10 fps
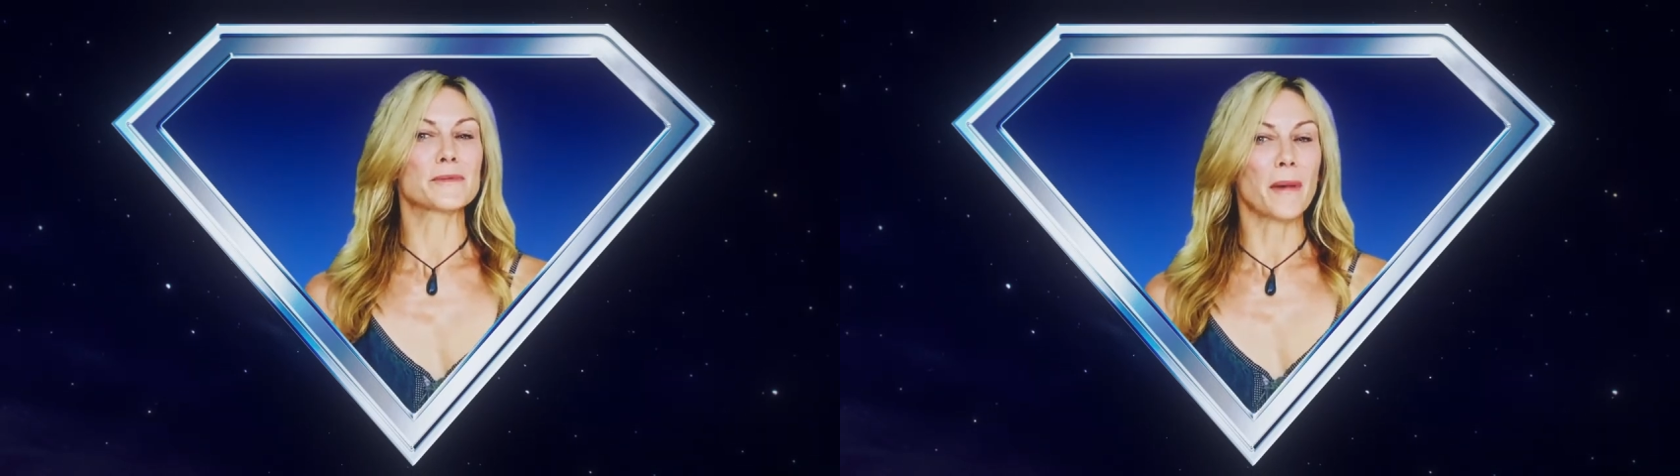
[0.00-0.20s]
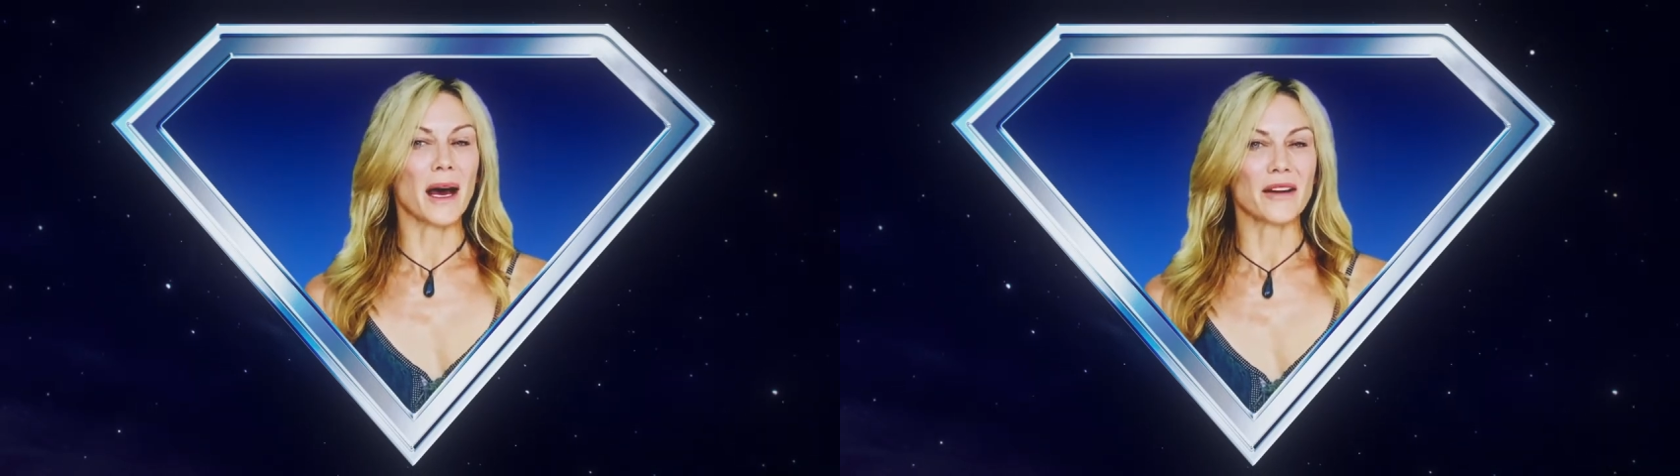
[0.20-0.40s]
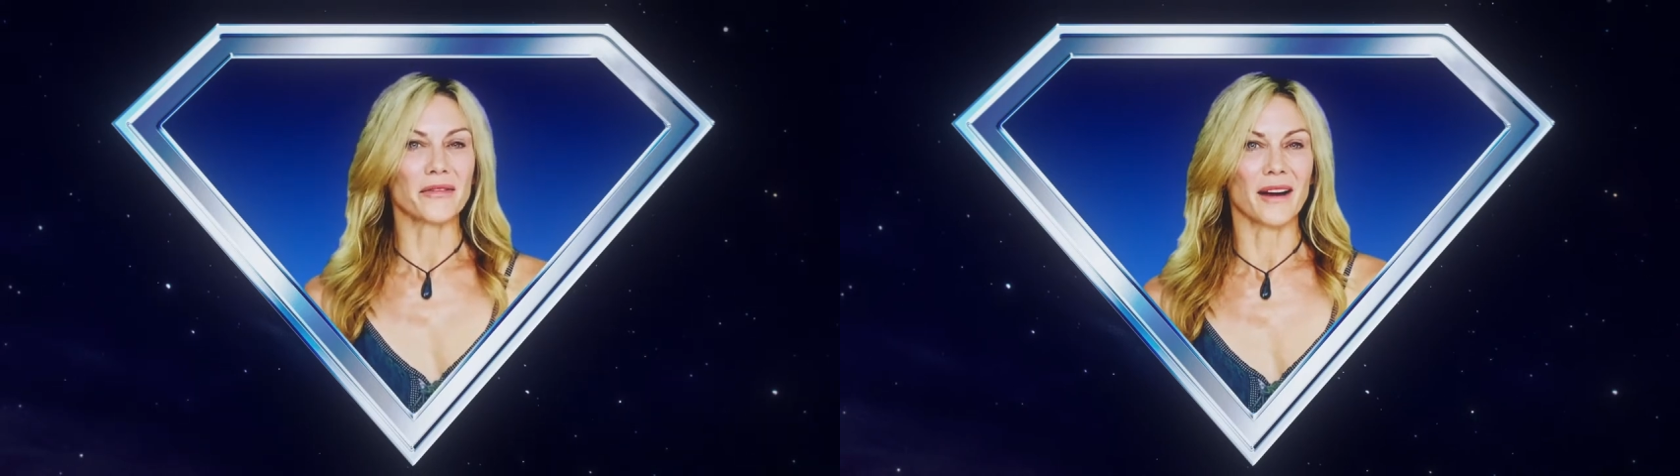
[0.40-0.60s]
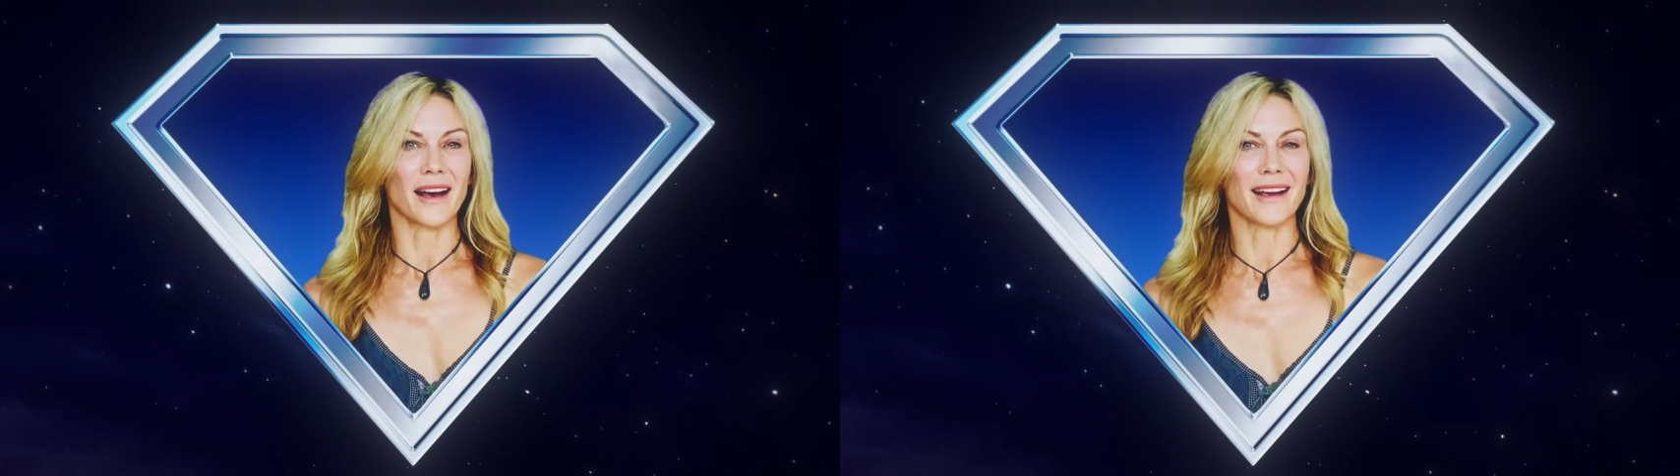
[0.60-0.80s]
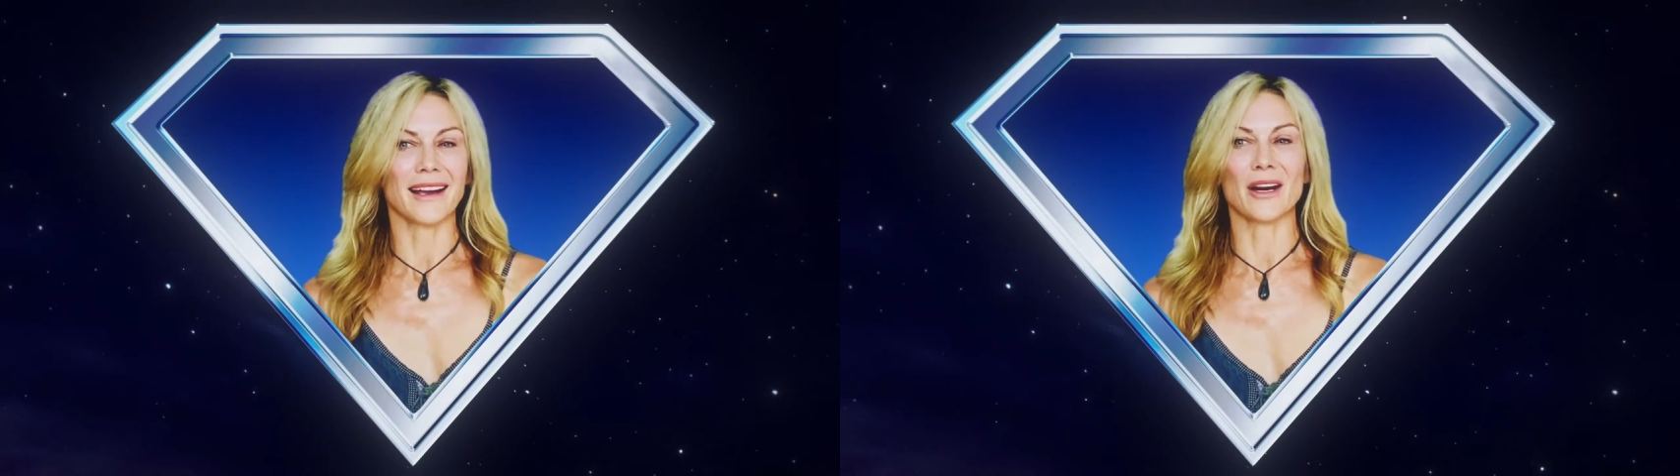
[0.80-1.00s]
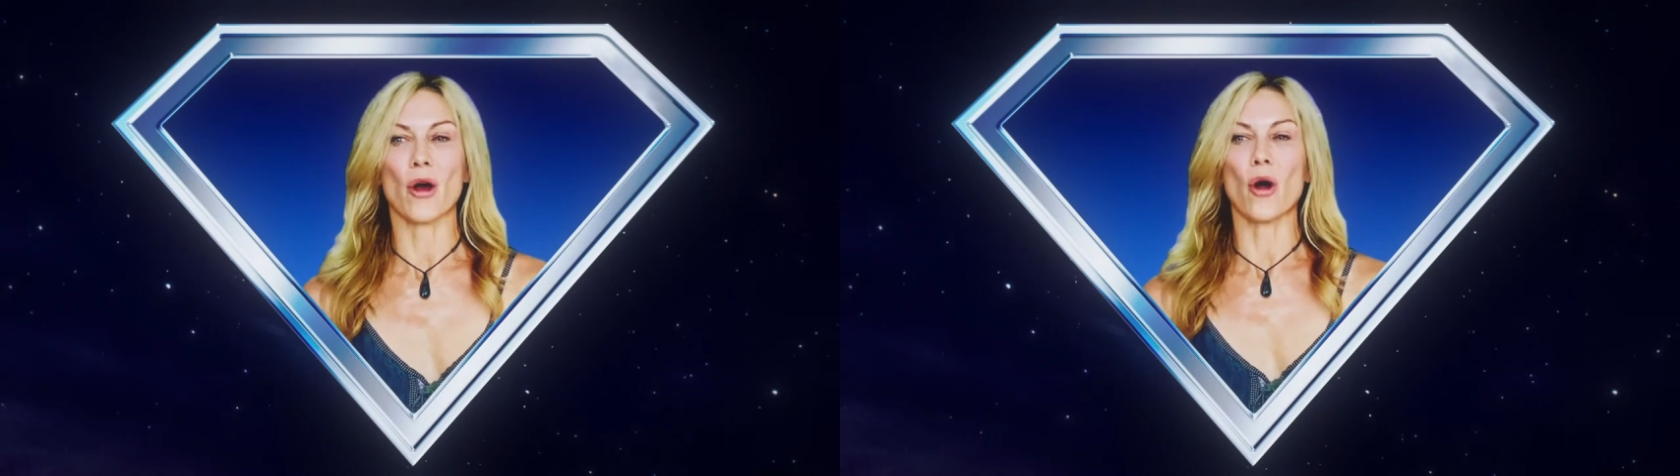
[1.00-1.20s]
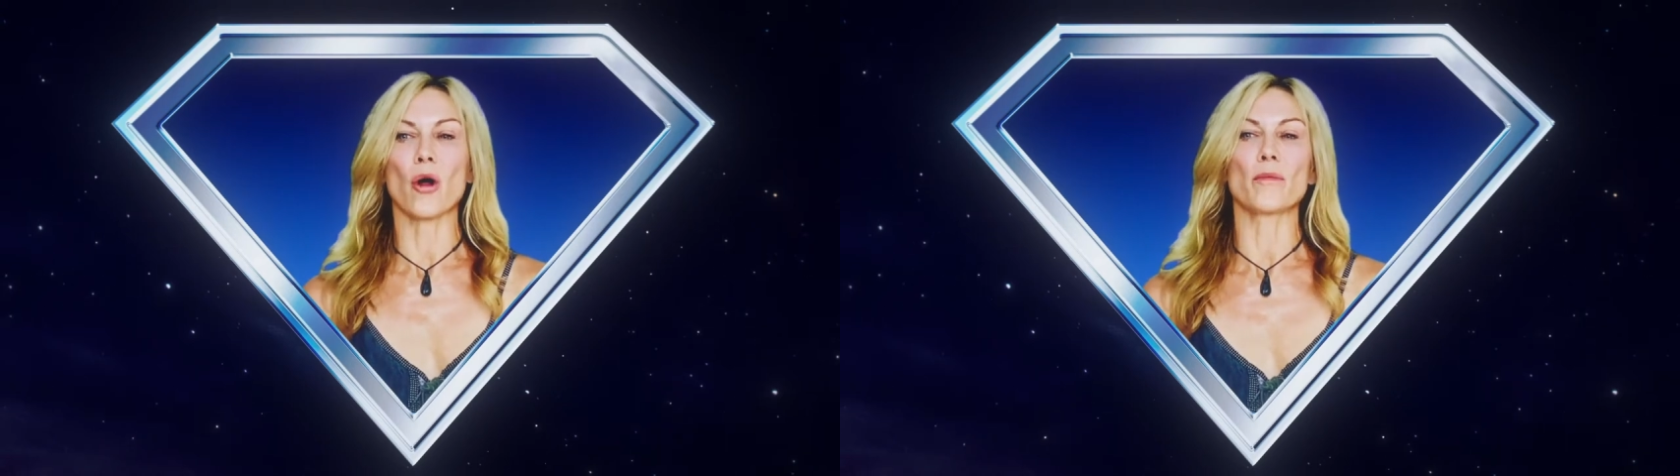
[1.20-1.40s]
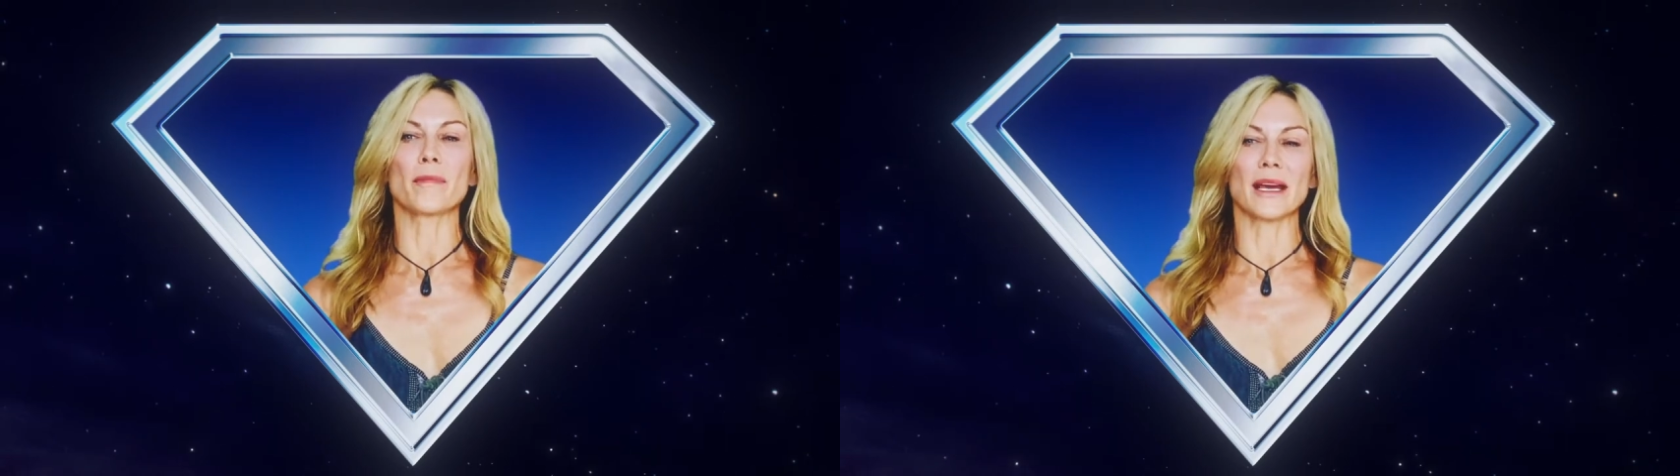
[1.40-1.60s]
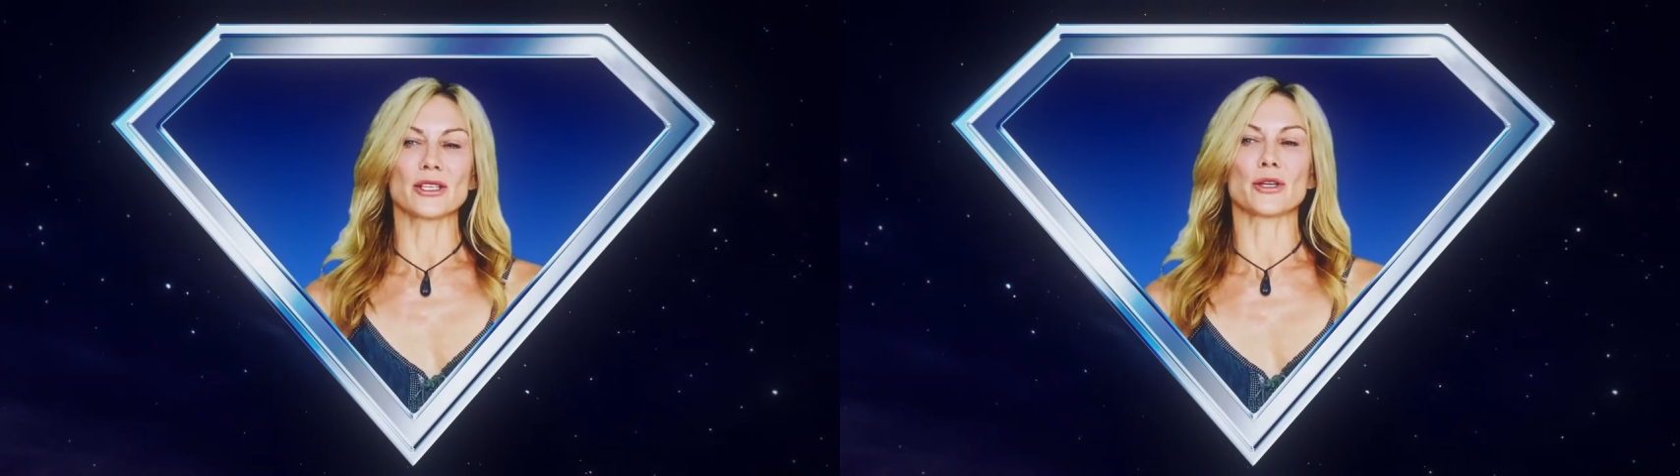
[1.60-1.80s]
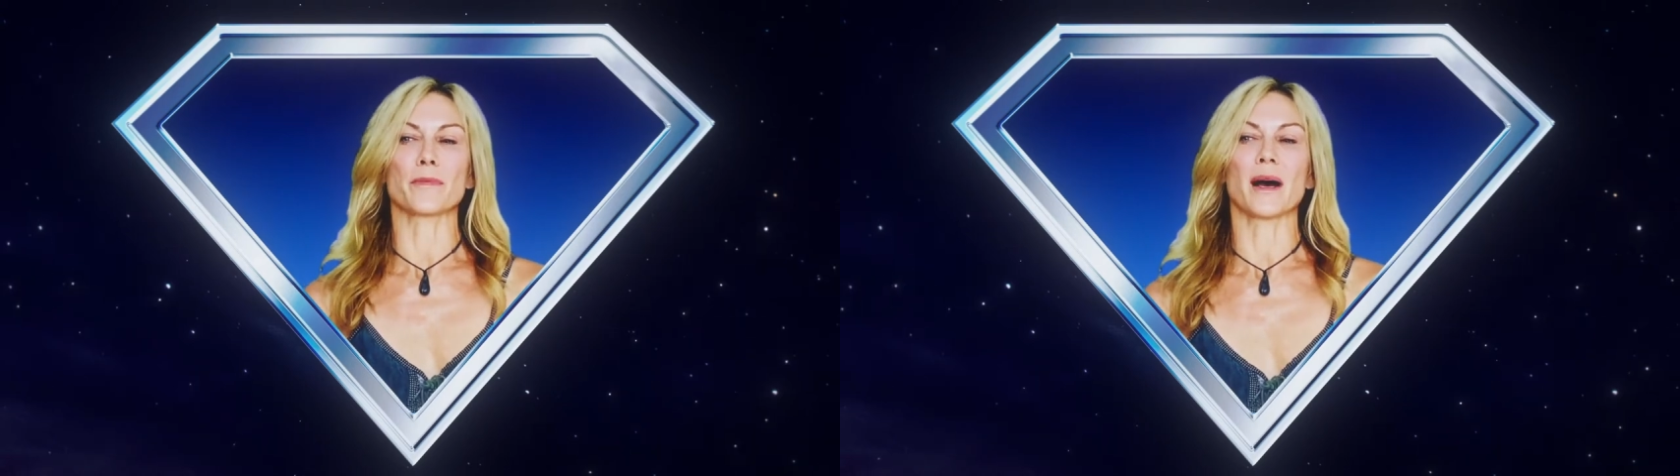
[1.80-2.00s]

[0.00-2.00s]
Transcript: Spotify, and all major